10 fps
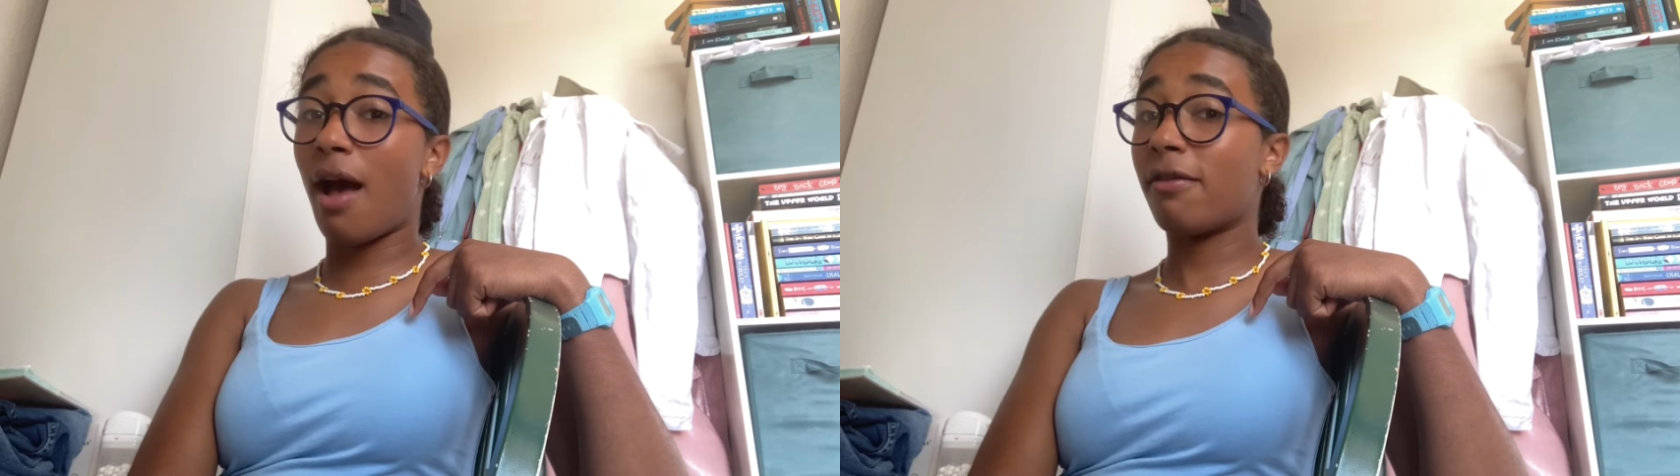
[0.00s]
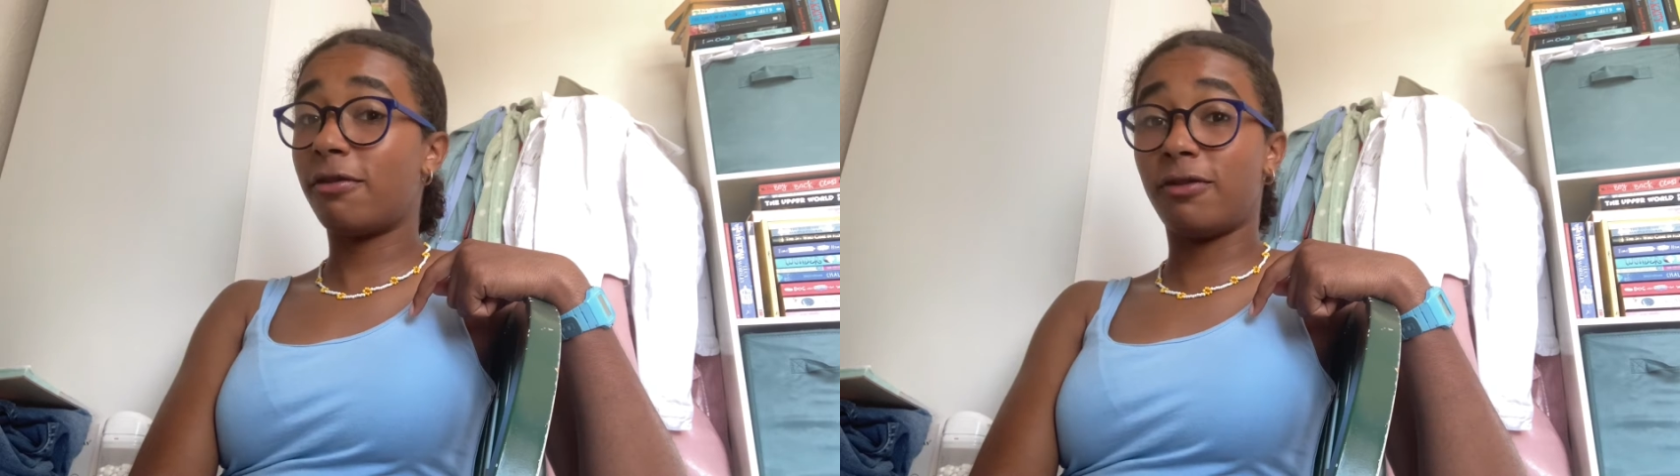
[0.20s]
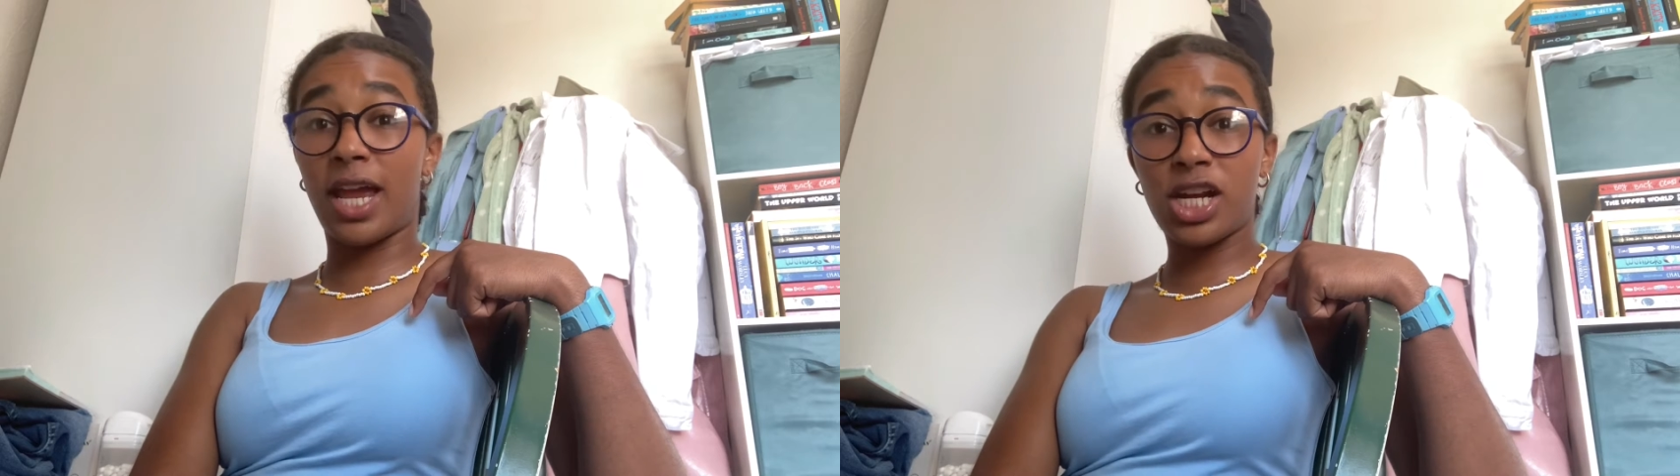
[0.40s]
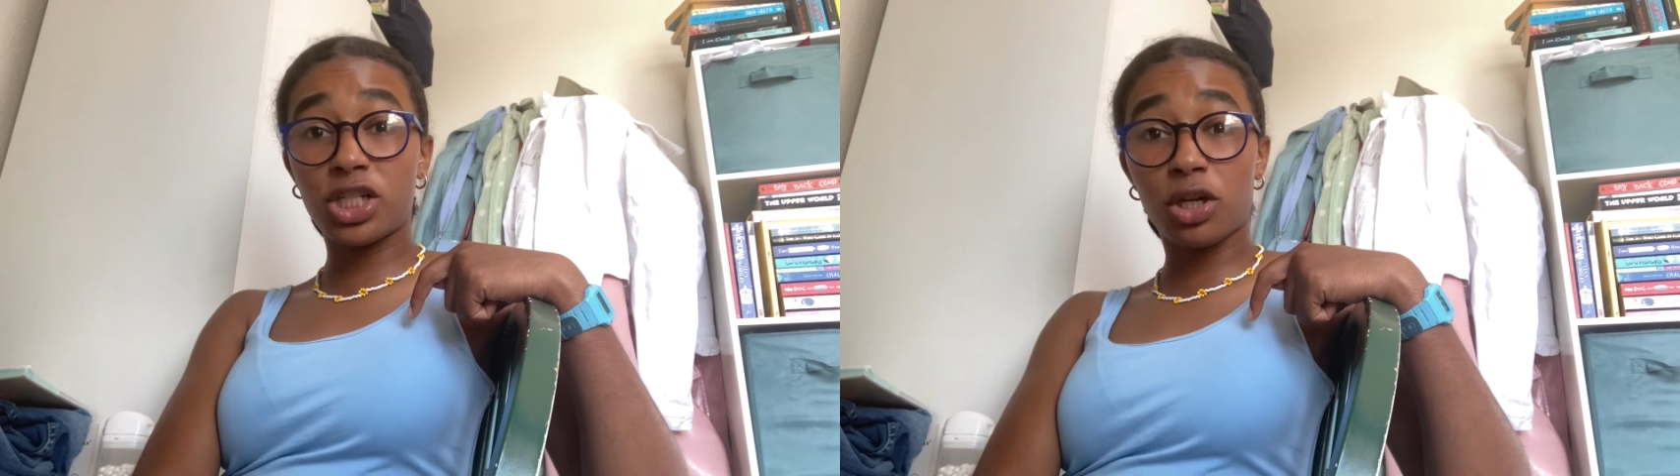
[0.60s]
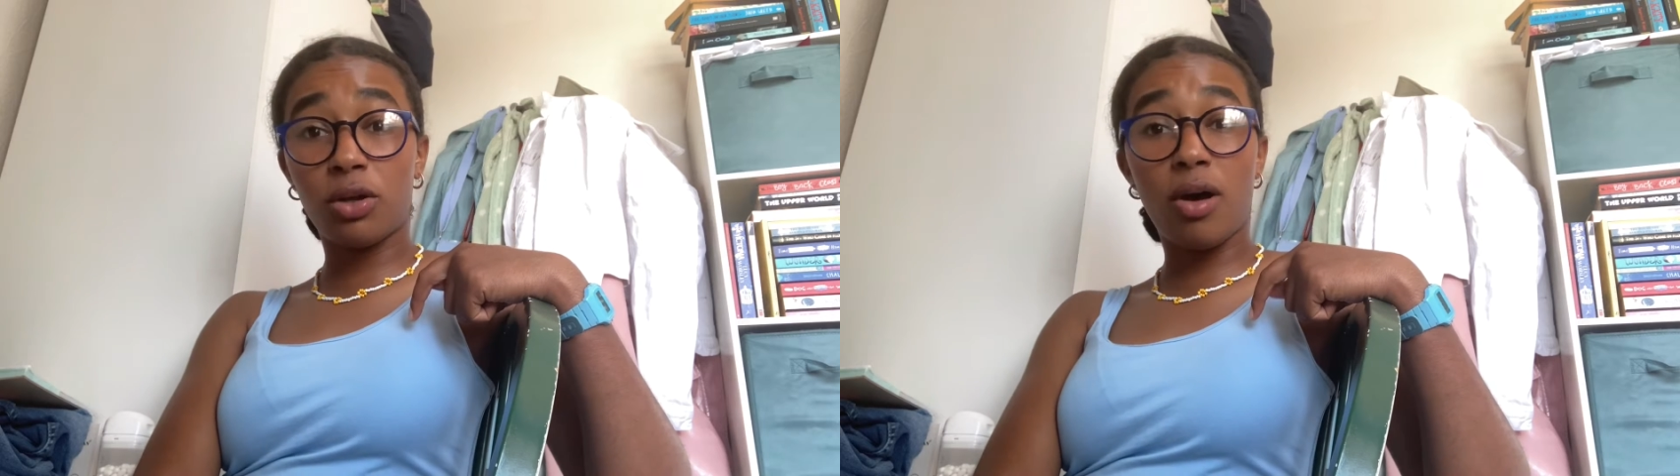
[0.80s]
a
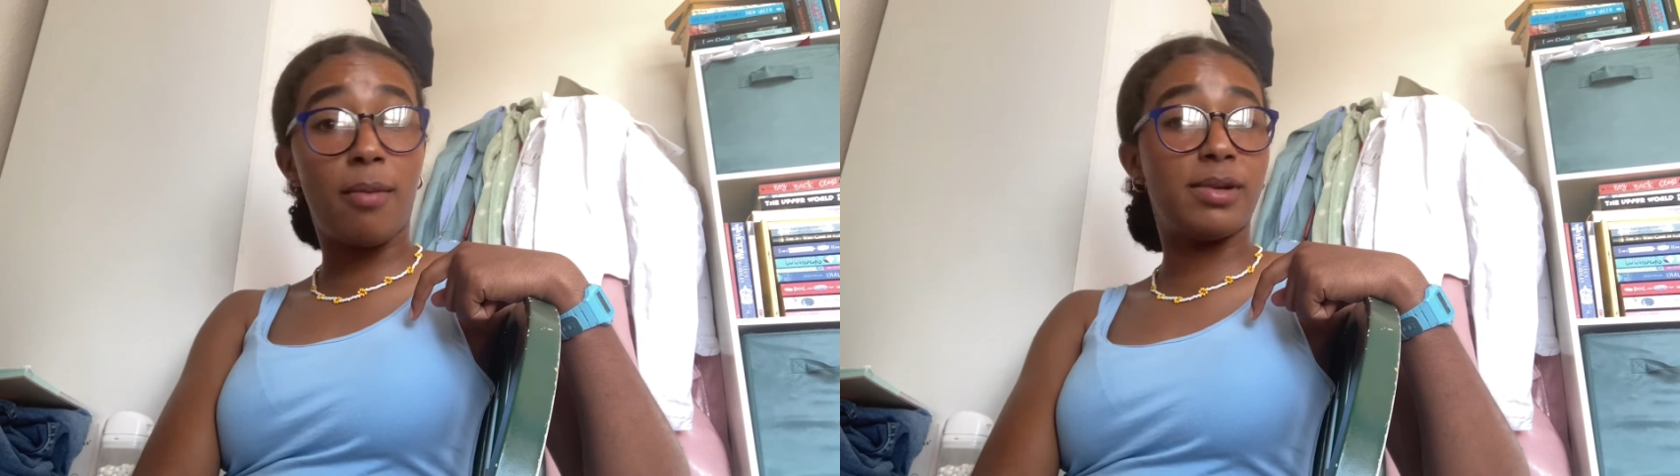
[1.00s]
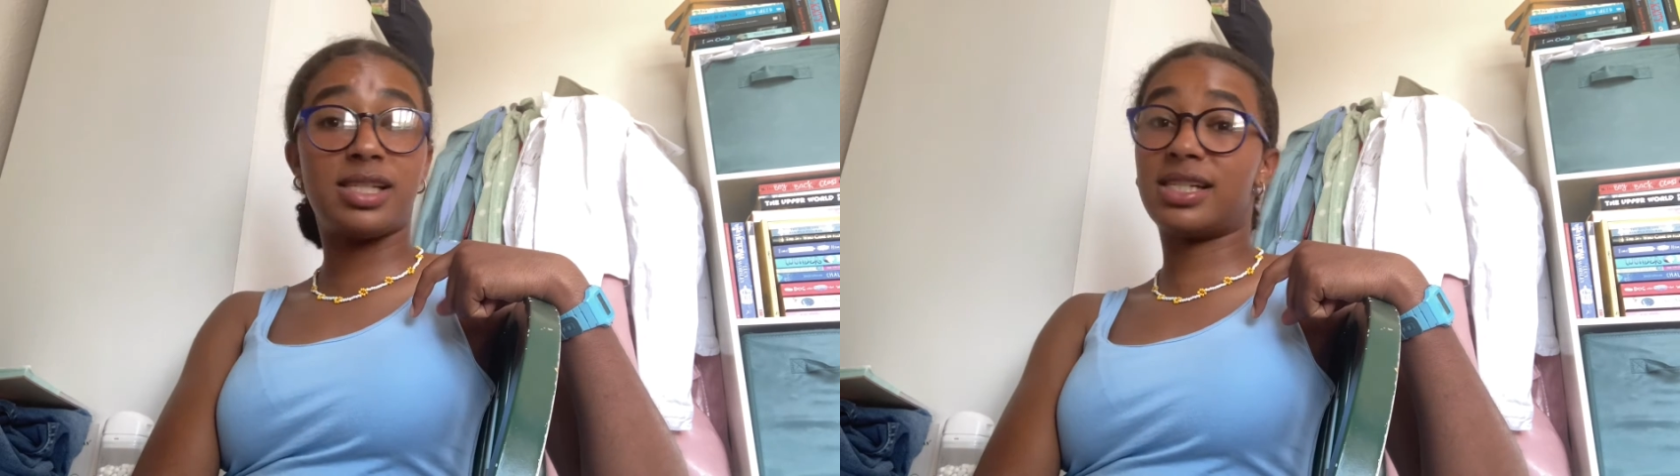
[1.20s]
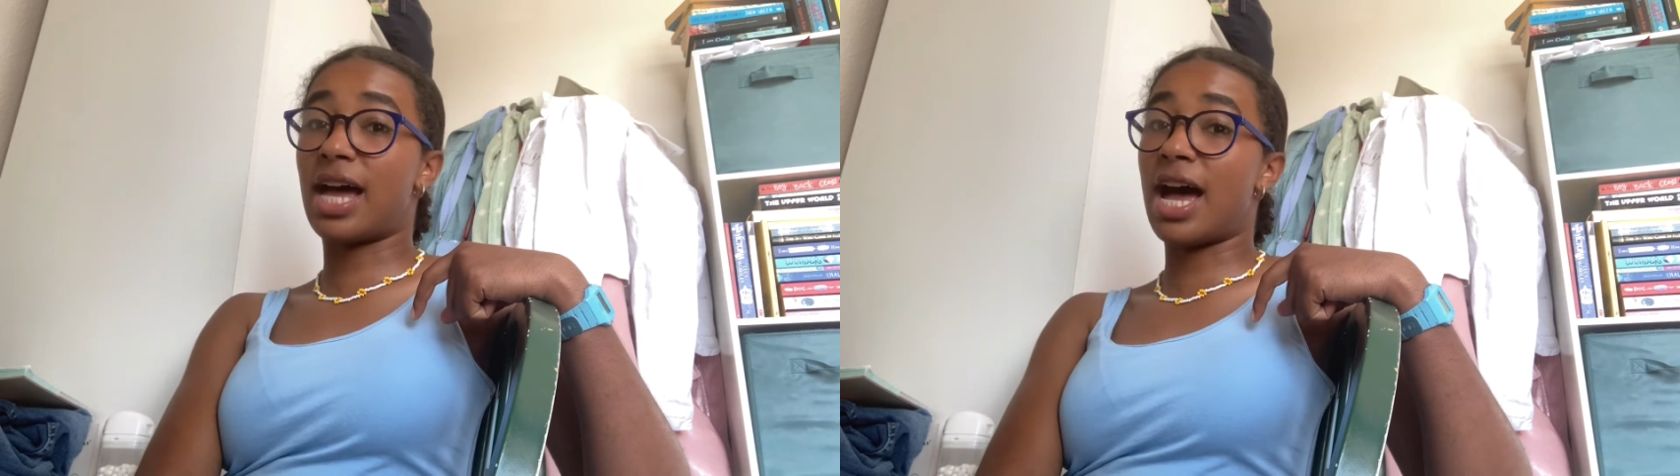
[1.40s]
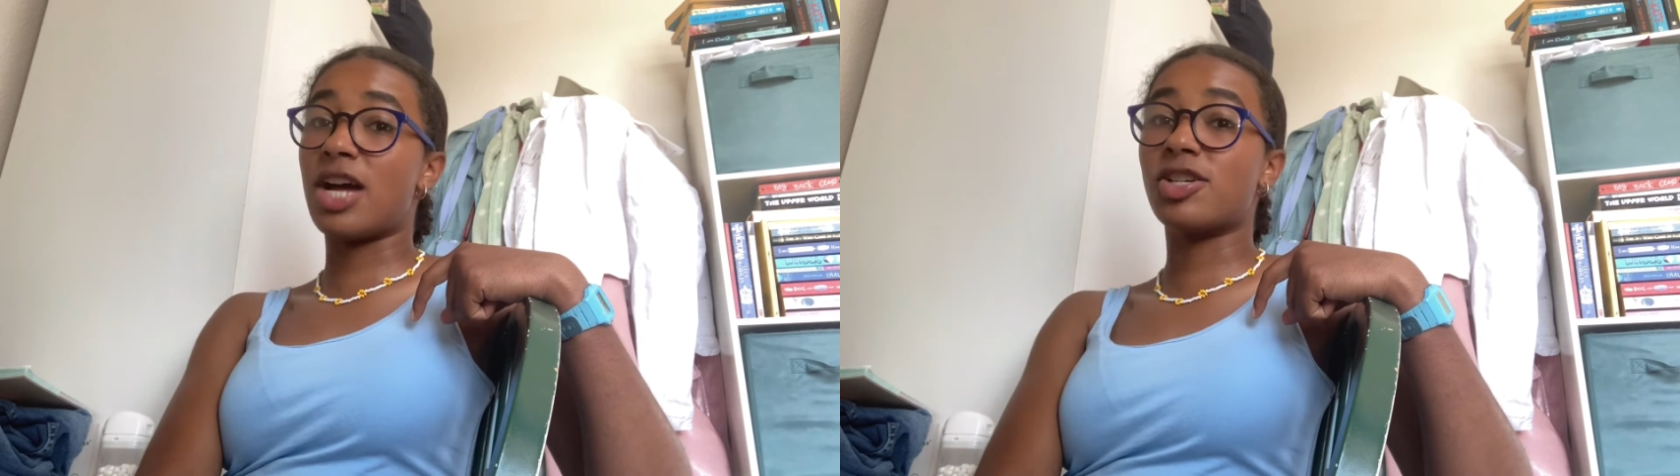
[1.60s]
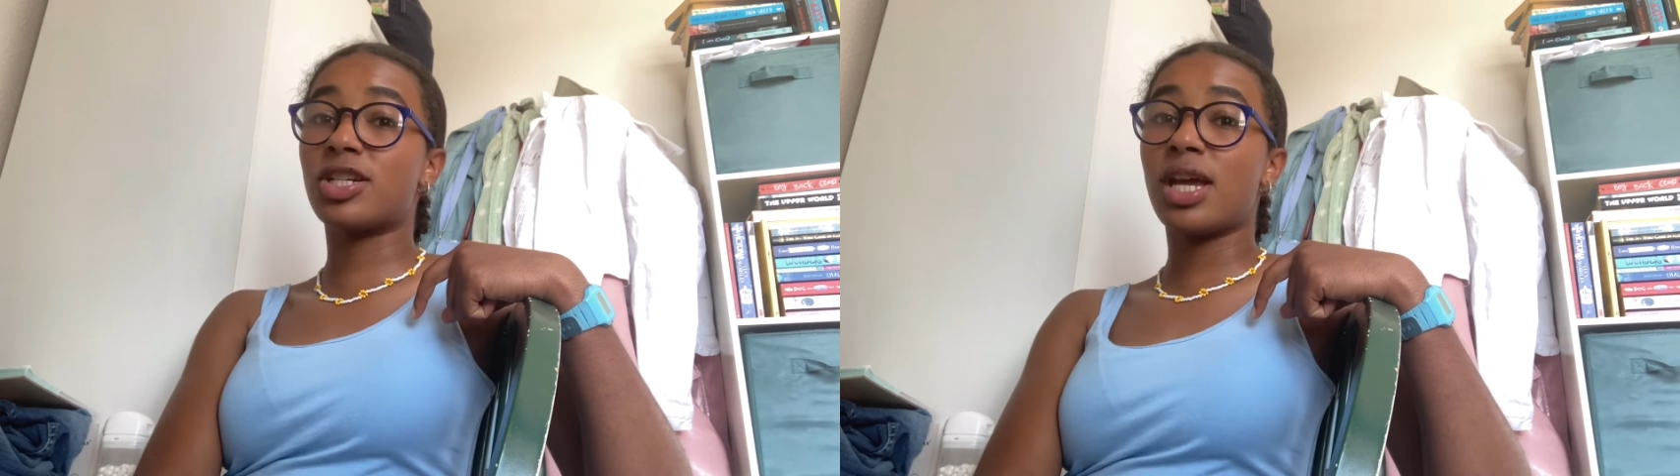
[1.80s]
facial, a
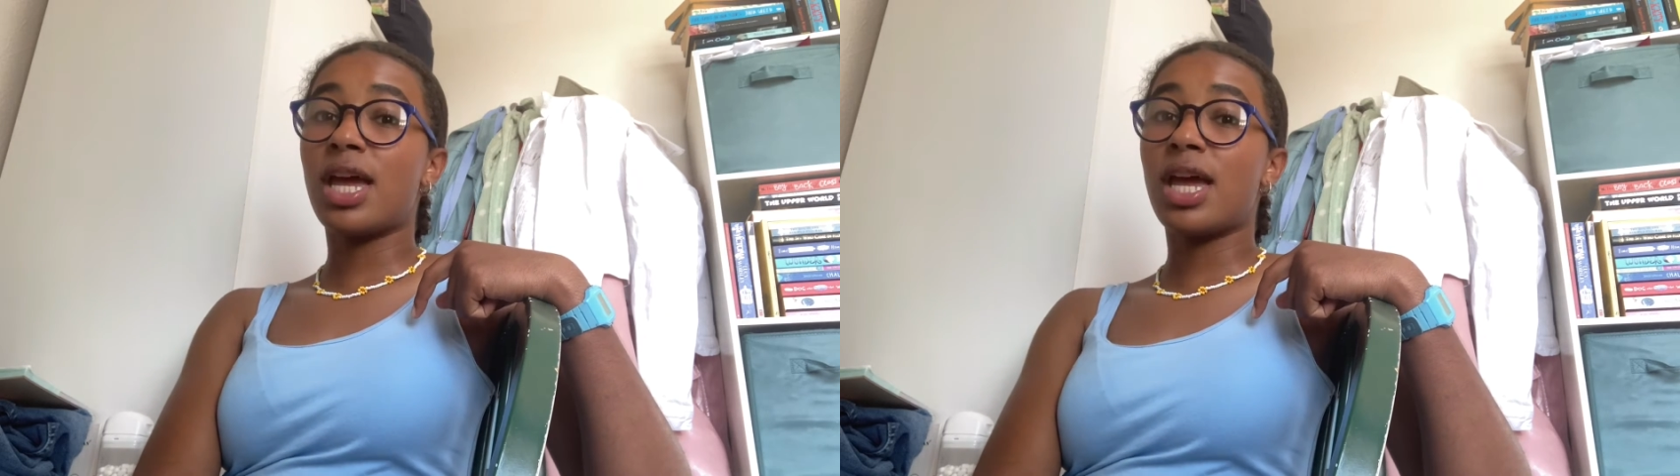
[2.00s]
massage.